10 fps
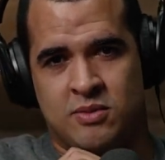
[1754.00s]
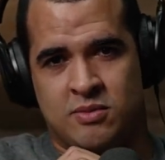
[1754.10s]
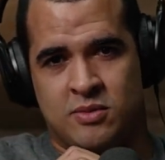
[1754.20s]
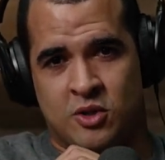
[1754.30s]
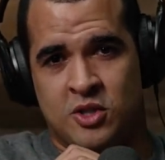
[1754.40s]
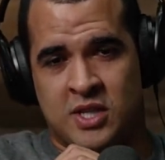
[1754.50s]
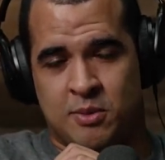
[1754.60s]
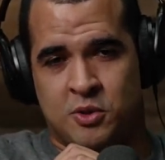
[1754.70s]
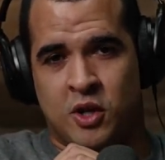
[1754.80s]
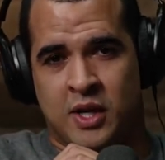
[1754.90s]
Your
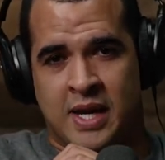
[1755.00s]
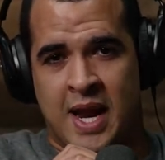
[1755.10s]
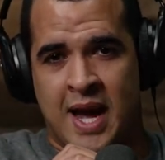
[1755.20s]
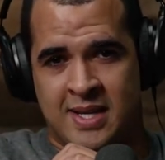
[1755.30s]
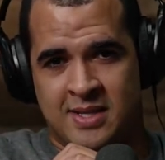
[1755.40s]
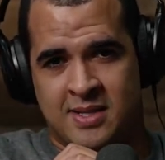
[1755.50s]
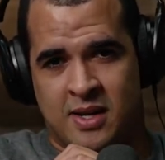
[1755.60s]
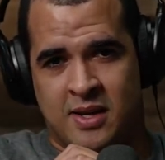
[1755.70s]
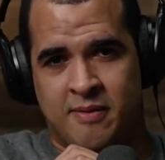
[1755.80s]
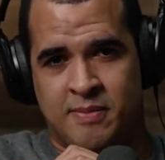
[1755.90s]
setups are looking nice.
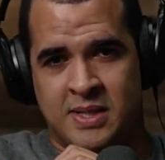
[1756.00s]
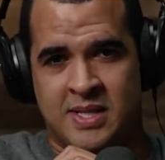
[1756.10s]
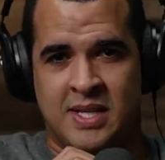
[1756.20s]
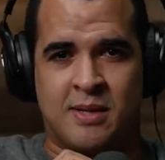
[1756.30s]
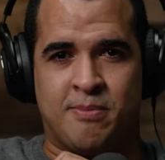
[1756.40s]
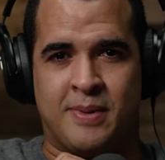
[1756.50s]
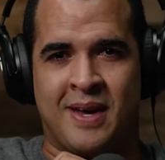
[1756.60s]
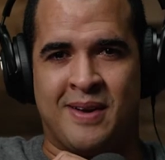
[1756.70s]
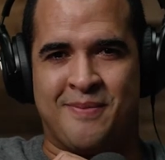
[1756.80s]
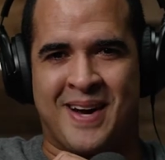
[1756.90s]
I have been seeing the
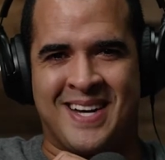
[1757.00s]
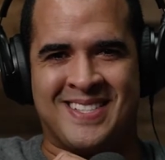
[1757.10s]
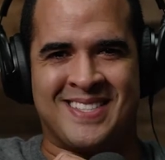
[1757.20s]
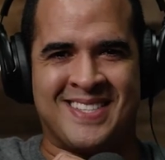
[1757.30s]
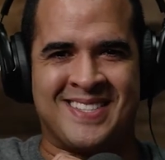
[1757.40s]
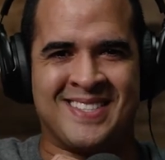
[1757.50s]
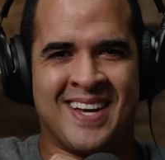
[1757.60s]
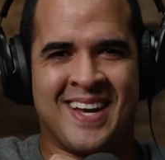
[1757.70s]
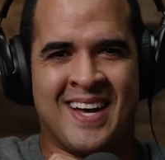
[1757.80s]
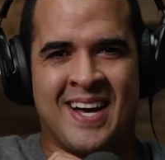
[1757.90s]
behind the scenes,
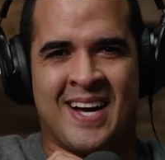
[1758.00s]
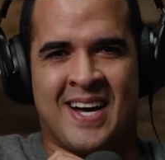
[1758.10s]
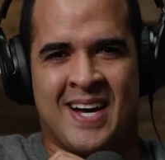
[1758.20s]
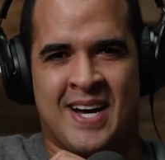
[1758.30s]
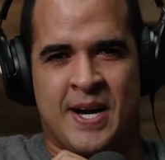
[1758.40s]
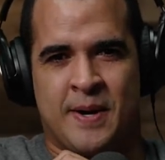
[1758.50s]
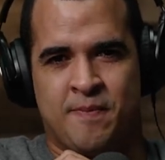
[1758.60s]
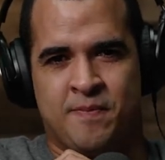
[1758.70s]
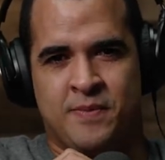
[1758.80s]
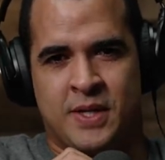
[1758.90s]

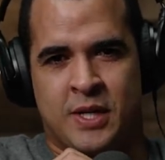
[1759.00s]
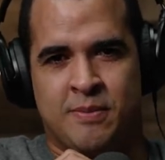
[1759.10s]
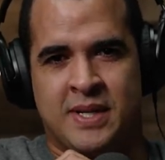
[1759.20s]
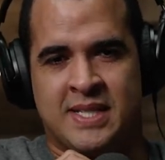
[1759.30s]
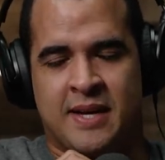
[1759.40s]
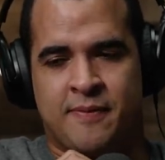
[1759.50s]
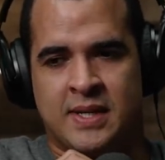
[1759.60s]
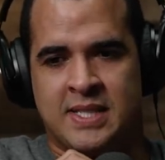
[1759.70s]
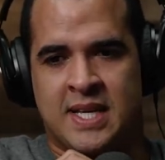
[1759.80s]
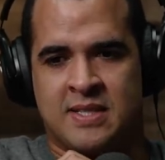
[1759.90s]
you know, but it
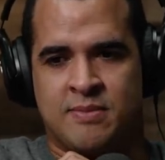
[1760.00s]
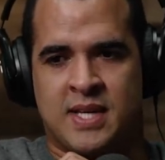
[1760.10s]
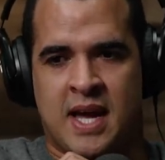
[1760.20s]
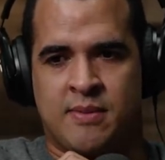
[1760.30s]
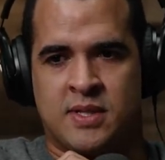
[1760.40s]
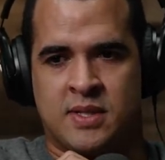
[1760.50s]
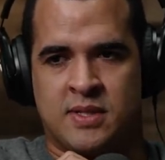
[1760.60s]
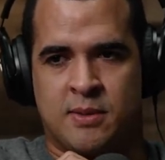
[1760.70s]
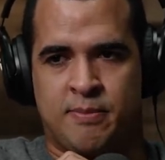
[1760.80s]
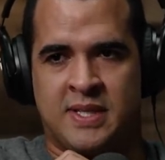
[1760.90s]
definitely takes some time to
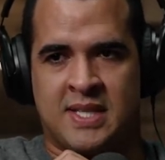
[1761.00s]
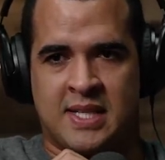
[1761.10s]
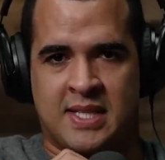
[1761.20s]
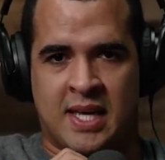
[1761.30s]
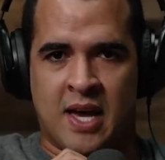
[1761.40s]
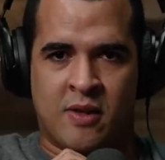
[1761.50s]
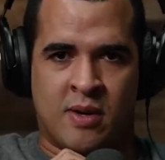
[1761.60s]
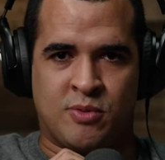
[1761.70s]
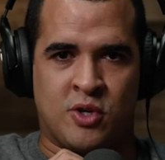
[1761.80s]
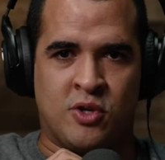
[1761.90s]
piece that together.
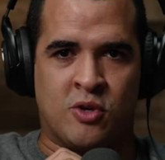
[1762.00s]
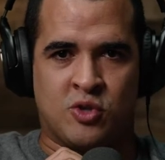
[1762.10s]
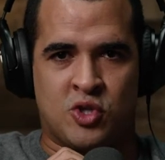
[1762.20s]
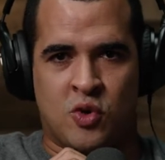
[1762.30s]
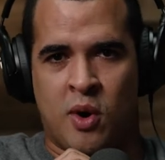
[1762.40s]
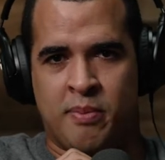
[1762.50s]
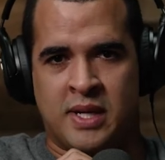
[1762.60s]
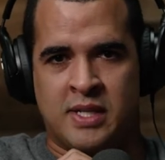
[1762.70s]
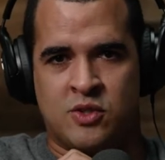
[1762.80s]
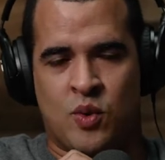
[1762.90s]
I'm sure you don't show up and
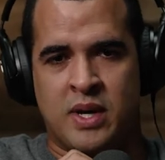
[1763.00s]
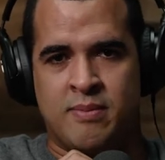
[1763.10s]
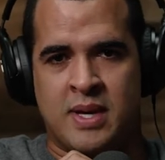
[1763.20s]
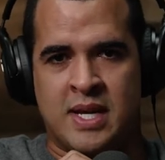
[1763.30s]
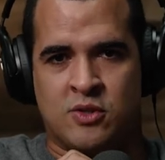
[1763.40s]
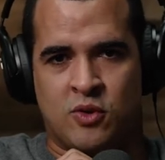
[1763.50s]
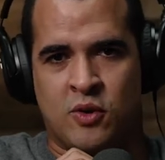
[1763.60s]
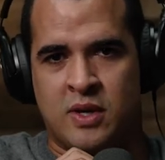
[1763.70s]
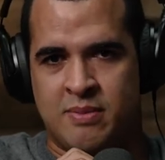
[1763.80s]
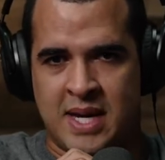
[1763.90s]
in 20 minutes or
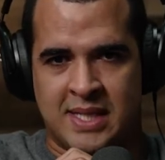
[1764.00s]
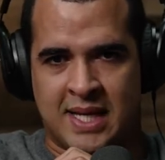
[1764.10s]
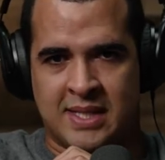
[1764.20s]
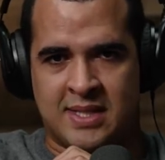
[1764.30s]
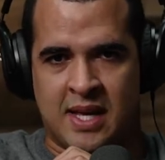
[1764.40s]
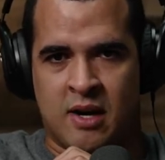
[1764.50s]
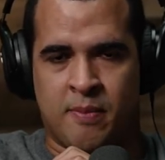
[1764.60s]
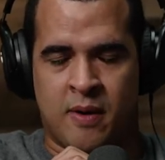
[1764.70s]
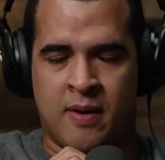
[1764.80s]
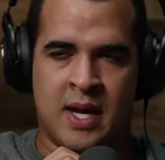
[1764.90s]
30 minutes that's set up
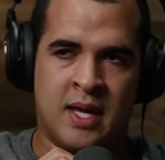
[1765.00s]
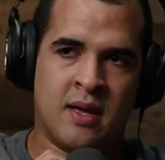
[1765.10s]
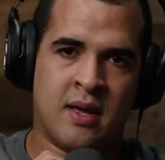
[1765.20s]
already.